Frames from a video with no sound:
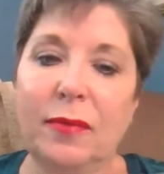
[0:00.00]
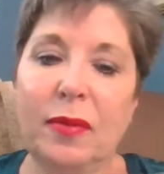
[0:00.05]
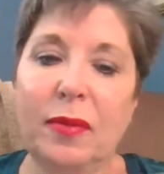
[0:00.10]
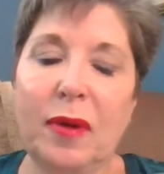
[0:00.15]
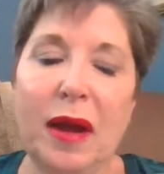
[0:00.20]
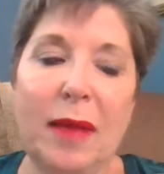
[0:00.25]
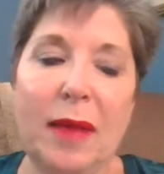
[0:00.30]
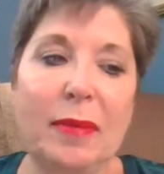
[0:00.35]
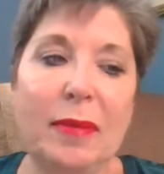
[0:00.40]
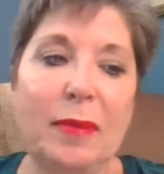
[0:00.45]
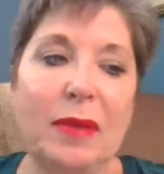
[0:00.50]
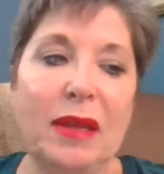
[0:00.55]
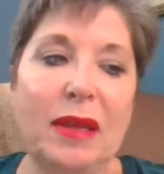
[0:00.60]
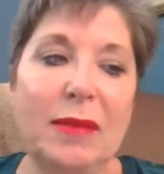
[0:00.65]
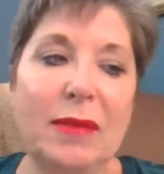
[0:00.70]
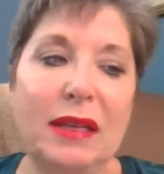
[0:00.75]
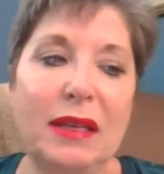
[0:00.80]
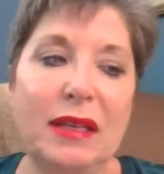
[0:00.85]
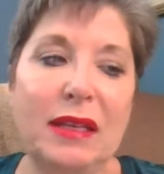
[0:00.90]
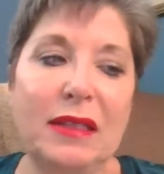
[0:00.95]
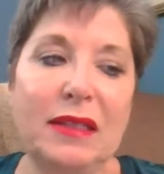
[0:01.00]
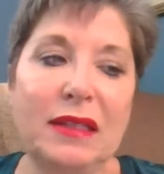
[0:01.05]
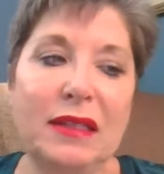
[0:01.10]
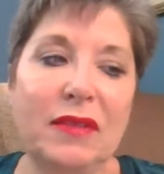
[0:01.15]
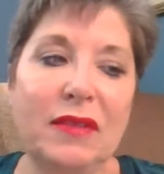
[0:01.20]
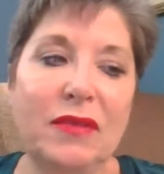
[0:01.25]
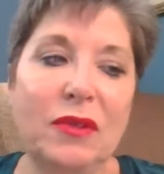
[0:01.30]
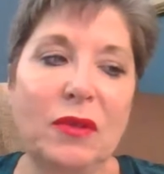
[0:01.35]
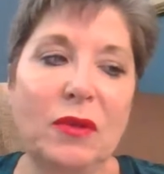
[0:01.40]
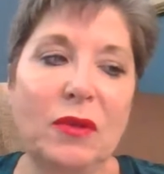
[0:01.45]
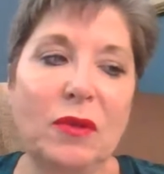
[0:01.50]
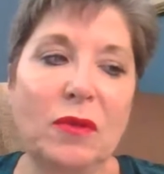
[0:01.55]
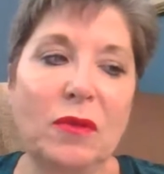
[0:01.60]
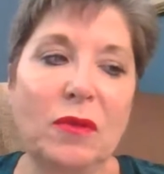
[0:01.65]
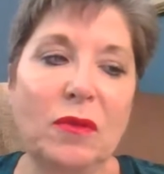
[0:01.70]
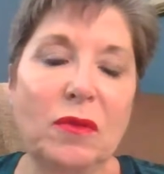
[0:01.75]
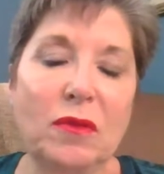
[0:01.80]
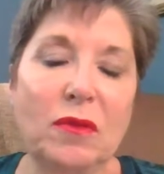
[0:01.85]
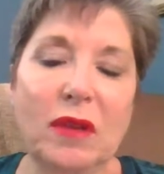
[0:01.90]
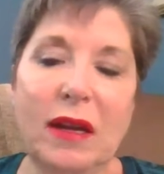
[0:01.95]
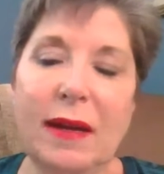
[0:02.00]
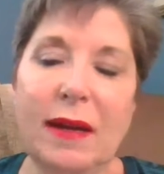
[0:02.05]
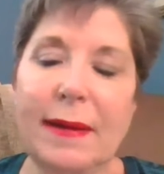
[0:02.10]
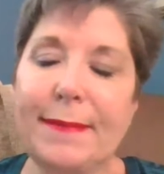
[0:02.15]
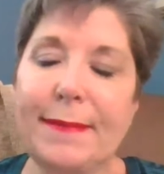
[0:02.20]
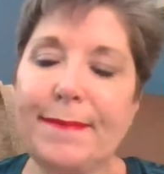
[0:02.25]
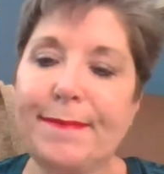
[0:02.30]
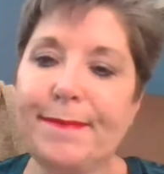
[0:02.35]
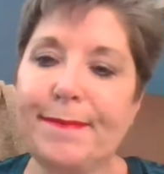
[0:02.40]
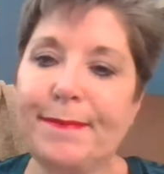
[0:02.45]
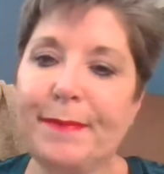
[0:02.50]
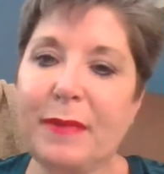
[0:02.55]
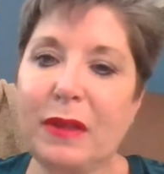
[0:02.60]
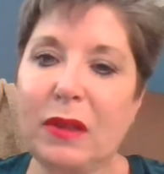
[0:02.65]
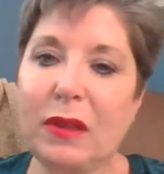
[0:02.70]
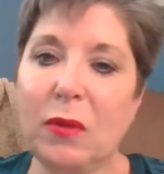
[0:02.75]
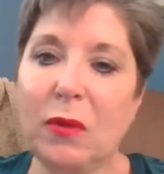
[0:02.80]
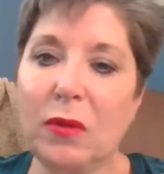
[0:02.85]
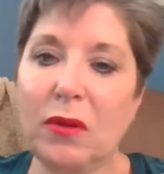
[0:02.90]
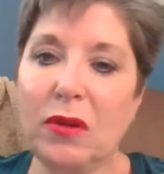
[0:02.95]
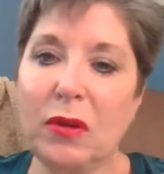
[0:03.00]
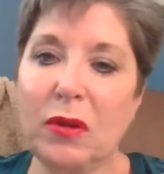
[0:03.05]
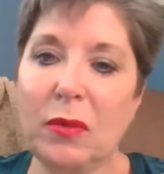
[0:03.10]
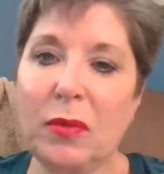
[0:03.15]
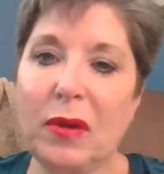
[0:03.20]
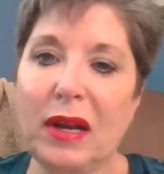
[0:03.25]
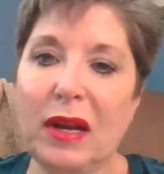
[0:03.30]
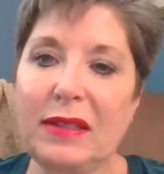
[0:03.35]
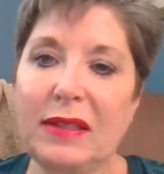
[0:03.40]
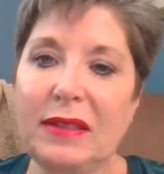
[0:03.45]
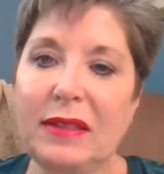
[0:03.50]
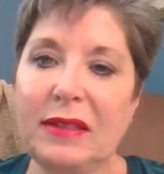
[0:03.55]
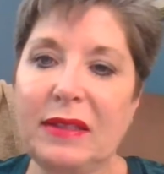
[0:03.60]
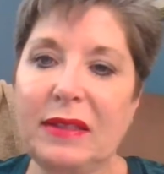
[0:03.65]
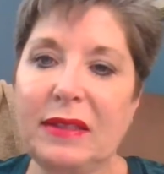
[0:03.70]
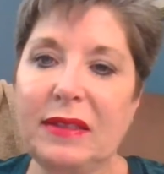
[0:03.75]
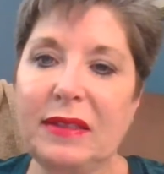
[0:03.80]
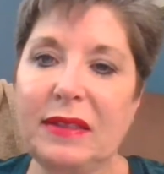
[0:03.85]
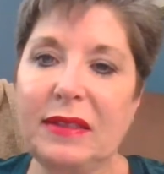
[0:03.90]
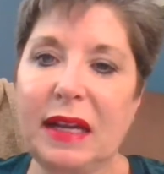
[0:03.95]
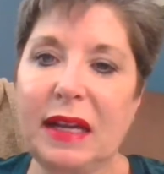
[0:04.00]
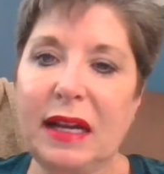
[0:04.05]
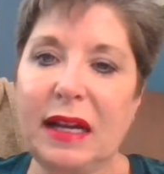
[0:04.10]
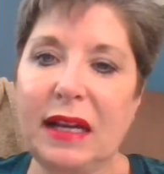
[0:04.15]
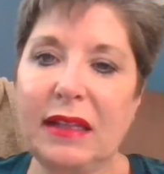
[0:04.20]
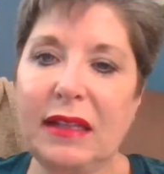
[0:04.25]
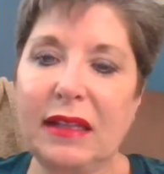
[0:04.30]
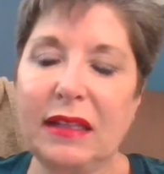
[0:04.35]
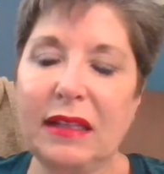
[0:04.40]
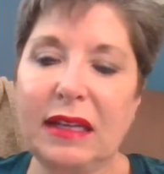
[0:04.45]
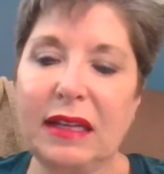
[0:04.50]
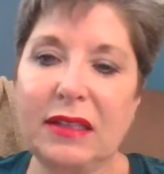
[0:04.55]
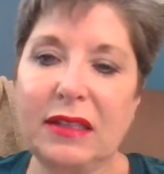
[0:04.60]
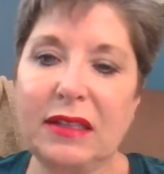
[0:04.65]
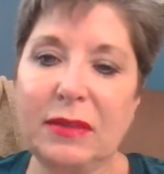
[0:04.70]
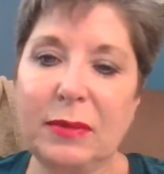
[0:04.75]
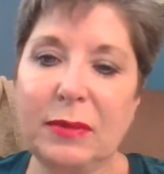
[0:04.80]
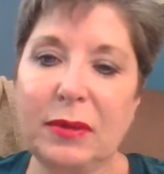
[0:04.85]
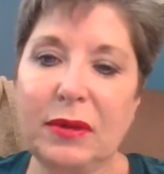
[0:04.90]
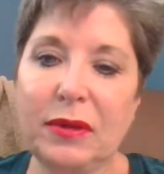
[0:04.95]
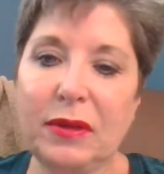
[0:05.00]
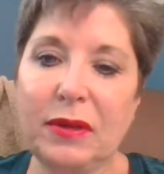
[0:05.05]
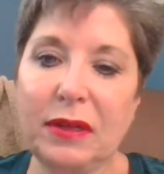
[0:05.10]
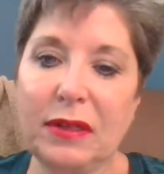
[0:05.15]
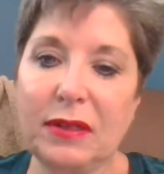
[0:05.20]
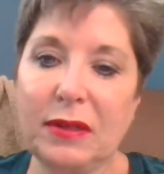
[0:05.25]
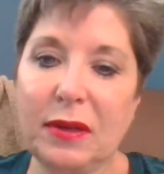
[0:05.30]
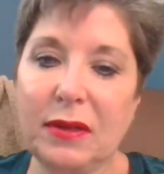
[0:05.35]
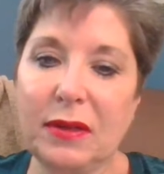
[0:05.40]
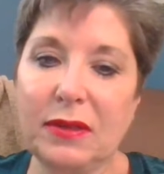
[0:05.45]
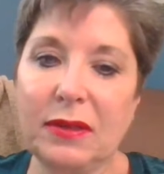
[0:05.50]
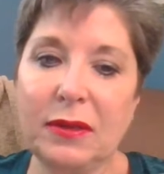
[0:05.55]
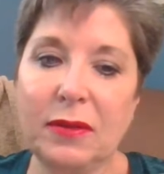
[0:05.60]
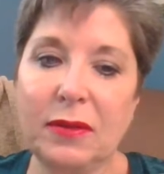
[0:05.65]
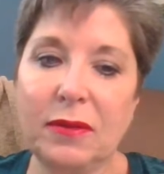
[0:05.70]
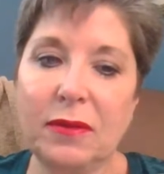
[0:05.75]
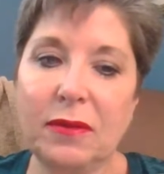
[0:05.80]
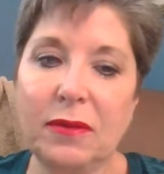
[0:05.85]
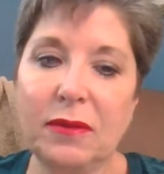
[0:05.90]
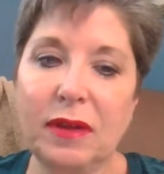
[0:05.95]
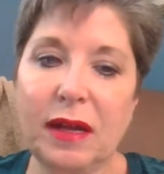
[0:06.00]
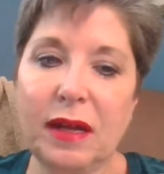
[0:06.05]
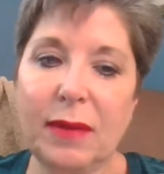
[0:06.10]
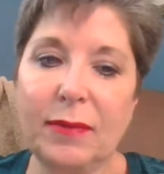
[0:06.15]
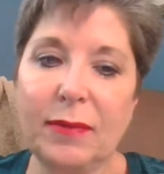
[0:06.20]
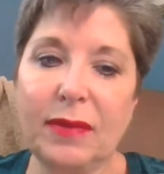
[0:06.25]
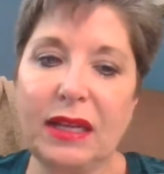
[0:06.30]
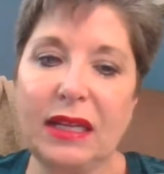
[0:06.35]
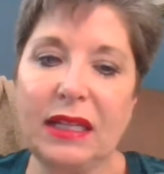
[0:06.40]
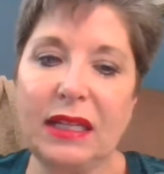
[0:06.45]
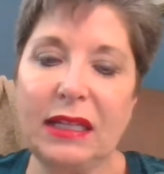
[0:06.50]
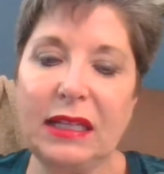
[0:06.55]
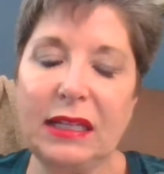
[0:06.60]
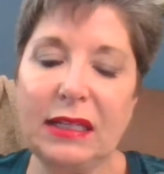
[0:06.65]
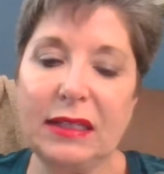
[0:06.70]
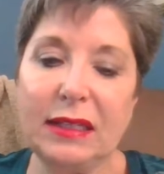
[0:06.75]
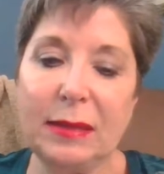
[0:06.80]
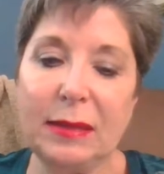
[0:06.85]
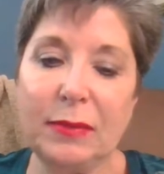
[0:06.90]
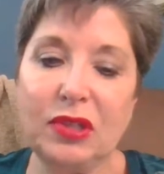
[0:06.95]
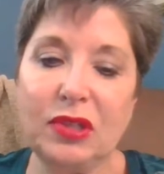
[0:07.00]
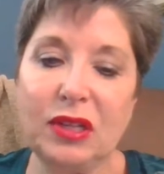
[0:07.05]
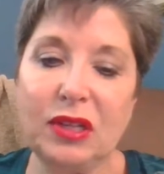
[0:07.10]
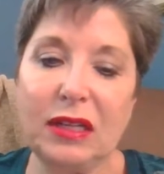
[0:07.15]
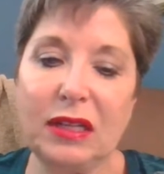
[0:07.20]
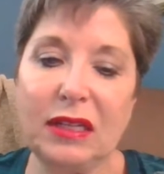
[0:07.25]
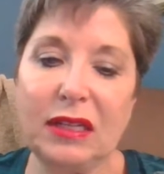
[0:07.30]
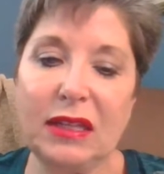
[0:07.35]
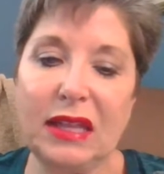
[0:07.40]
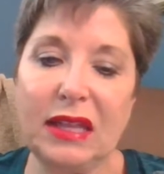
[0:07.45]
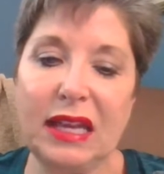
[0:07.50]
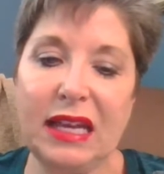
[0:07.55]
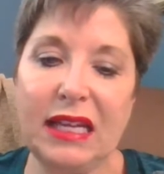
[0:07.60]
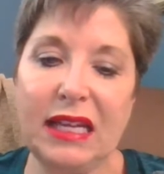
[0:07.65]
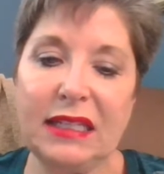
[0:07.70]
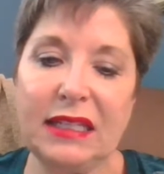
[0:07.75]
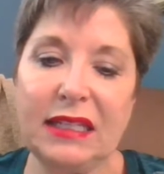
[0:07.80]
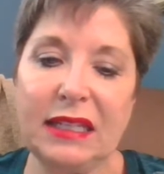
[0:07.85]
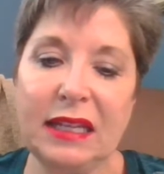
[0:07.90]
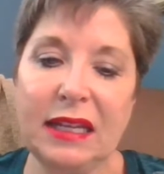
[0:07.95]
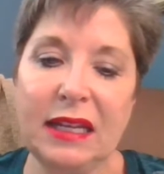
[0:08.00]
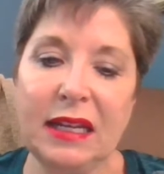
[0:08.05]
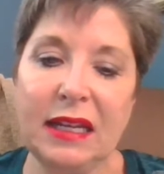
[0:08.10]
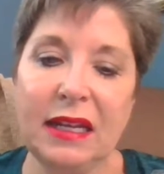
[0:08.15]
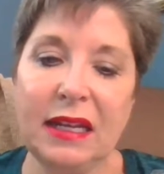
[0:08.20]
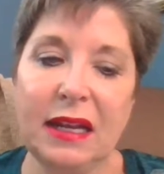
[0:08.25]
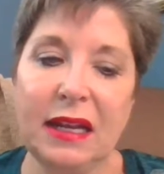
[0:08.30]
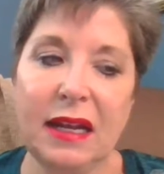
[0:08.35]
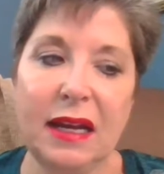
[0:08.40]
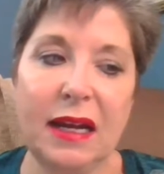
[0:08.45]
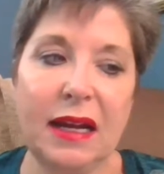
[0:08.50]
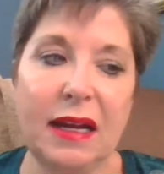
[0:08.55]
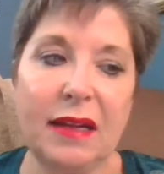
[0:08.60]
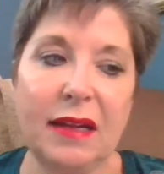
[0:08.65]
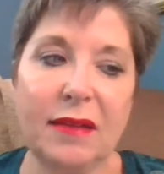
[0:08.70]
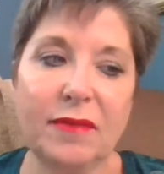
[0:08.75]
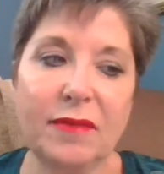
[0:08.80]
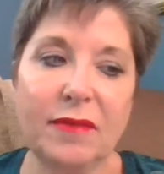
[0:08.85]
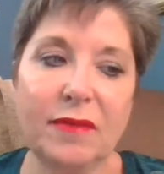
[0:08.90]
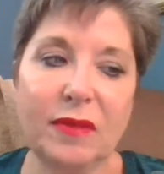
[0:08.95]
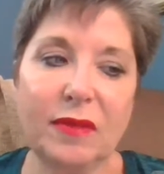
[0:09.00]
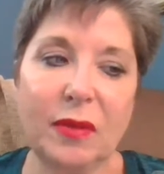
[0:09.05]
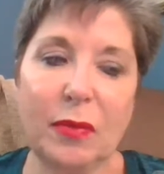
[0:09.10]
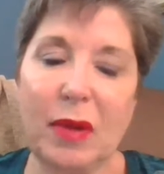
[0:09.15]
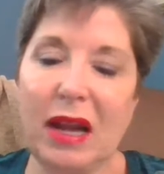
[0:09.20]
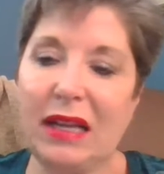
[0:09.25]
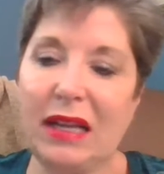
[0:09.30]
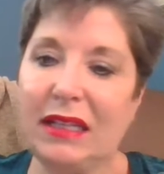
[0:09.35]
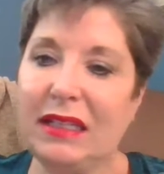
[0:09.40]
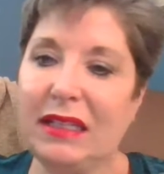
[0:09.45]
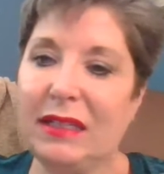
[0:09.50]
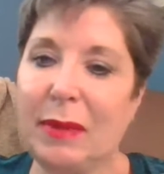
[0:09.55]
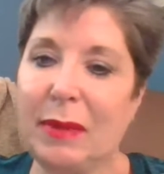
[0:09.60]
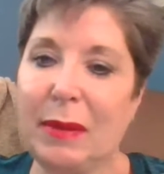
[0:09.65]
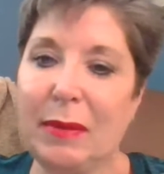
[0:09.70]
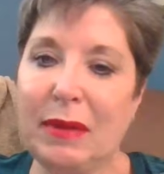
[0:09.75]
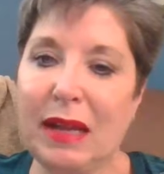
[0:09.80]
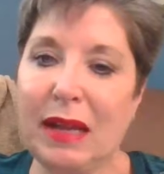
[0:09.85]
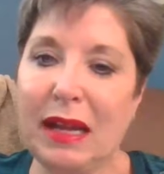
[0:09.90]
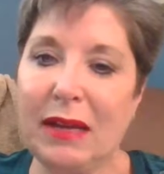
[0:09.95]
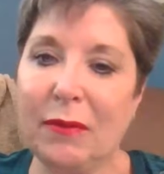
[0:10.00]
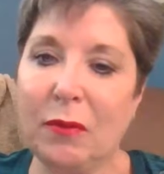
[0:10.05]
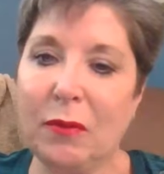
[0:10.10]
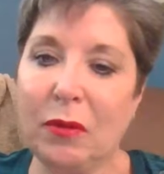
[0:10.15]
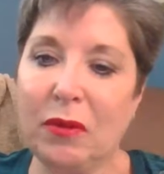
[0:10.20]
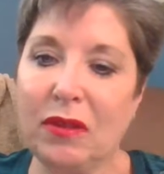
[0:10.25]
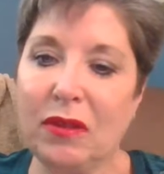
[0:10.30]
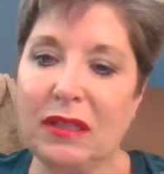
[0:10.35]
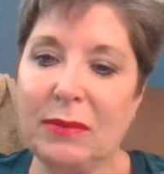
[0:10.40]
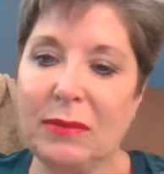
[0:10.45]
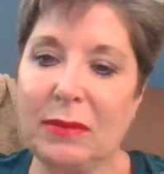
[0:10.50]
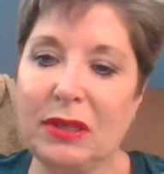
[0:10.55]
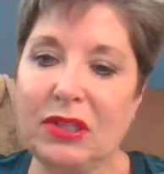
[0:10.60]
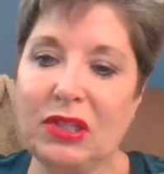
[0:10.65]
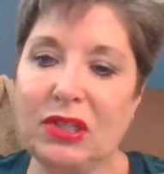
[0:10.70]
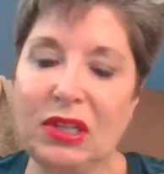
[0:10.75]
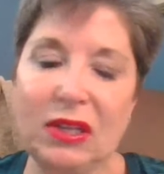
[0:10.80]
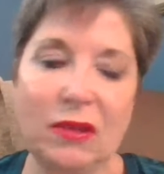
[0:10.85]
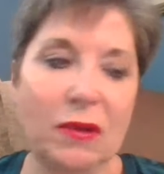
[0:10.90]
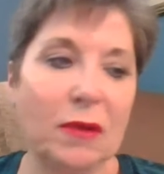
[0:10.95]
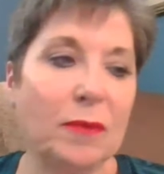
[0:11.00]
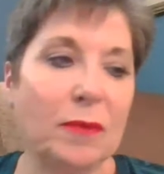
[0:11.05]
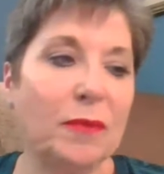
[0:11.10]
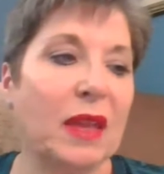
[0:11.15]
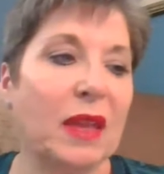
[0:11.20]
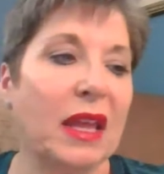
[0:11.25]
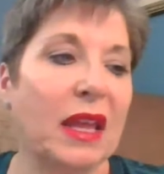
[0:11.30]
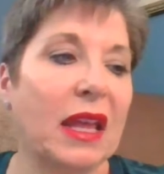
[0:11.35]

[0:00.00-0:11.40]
problem can be is that if you lower your prices, the customer is also getting the assumption that the product is maybe not worth as much either.